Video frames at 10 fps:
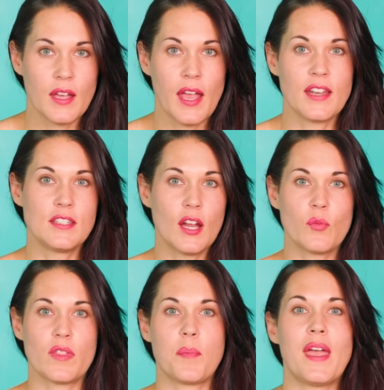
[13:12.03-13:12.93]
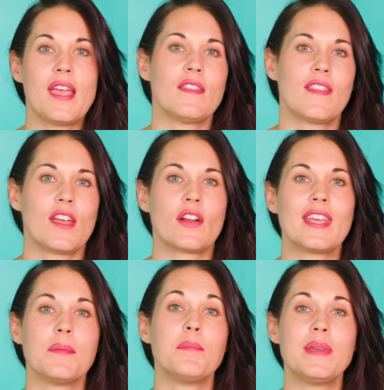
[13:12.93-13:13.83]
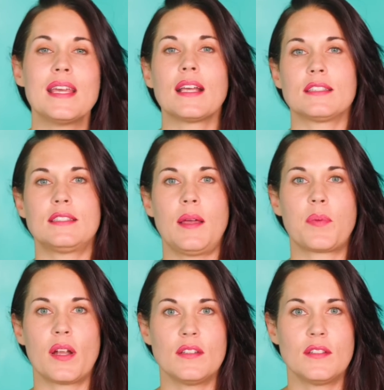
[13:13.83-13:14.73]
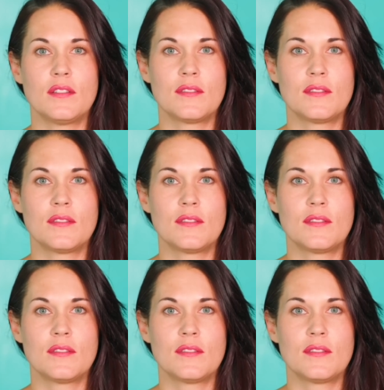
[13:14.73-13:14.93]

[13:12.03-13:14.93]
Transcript: and done with the pain that they are in being separate.